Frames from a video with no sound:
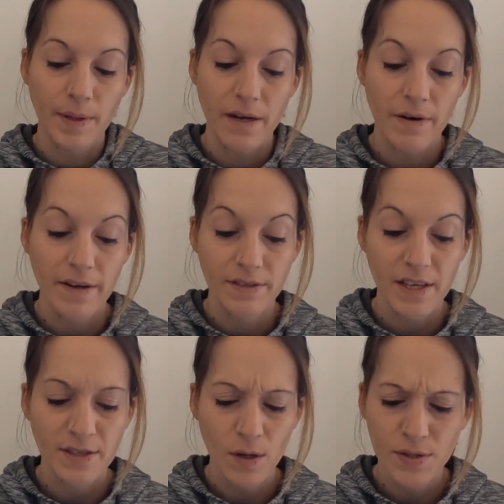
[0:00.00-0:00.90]
play around.
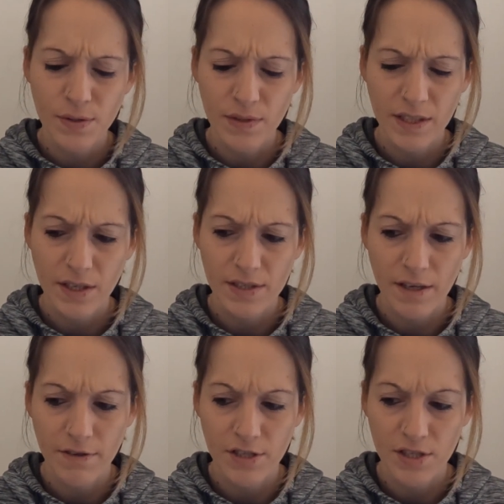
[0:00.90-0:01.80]
It's also really good
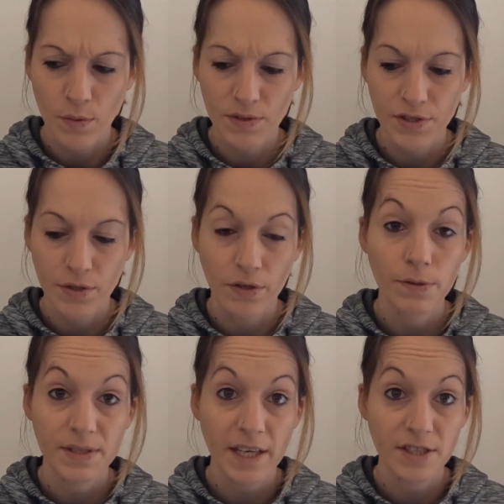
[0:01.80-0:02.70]
if you just want to do a group
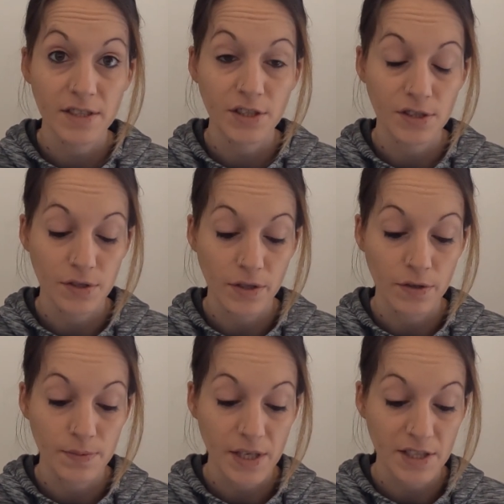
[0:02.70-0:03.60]
session. You can do a
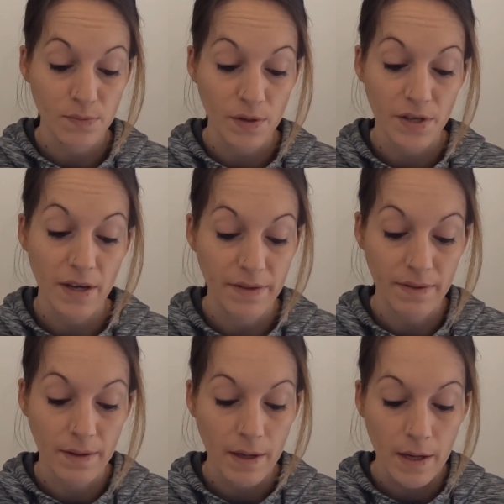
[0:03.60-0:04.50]
group session with it and
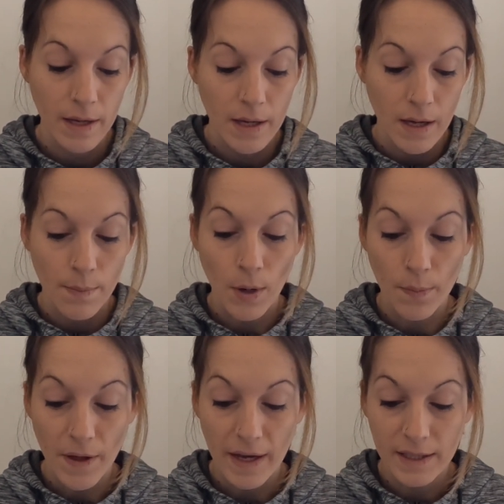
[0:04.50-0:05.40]
pop
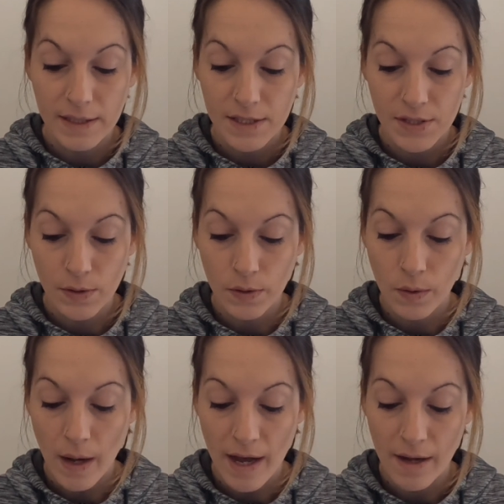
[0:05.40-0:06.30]
that in. So
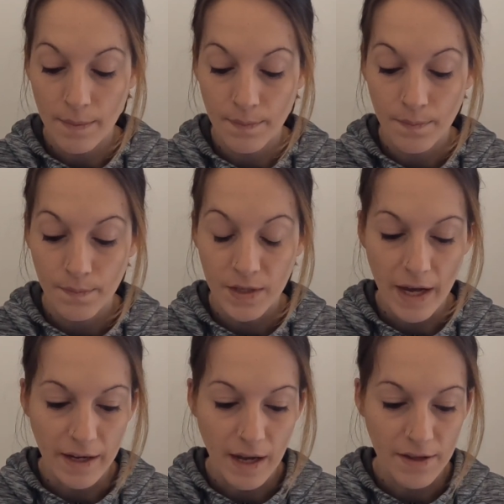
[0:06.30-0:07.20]

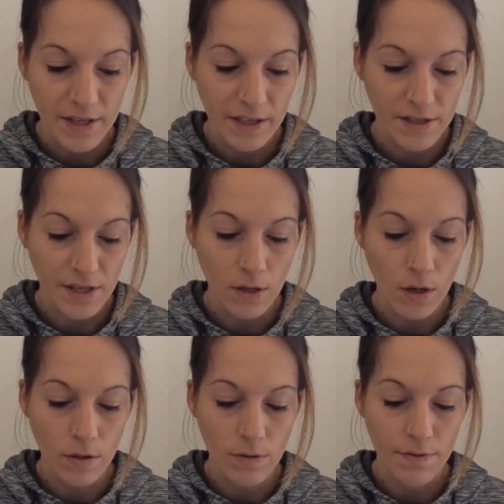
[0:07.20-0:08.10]
yeah, I think there's a lot
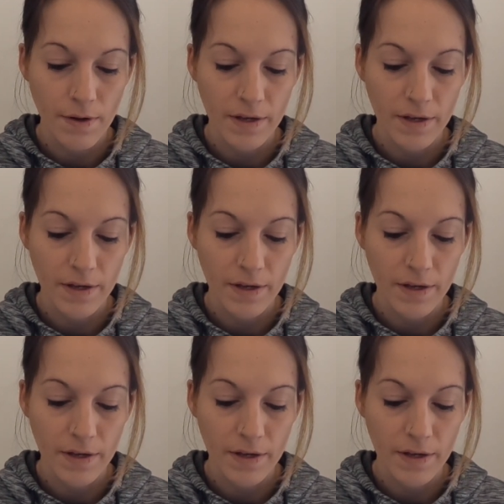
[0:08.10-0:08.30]
of,